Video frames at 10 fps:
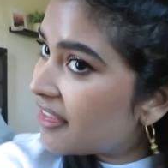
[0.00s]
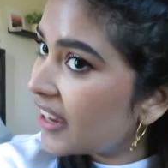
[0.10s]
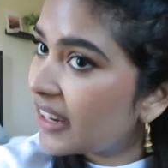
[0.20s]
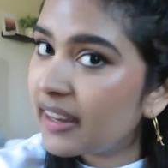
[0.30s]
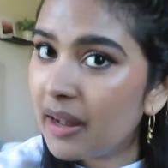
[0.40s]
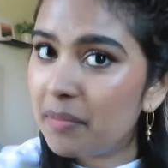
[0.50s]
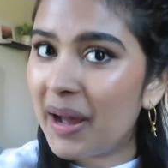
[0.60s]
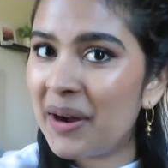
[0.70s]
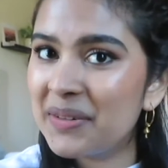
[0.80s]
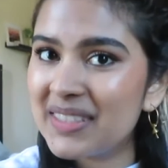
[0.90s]
thick
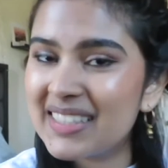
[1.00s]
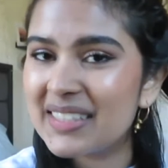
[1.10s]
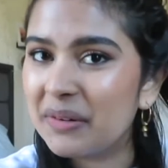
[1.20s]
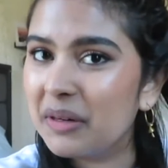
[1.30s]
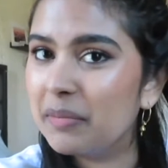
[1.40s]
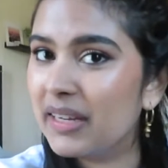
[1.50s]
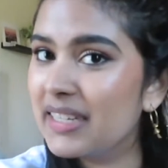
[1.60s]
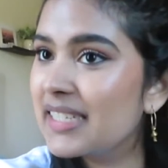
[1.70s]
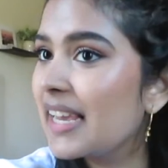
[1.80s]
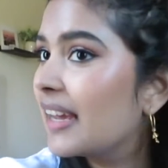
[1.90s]
amount. So I'm
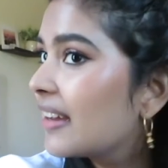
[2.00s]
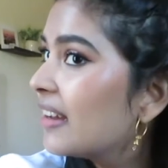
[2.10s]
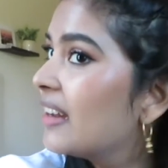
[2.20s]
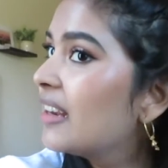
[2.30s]
gonna take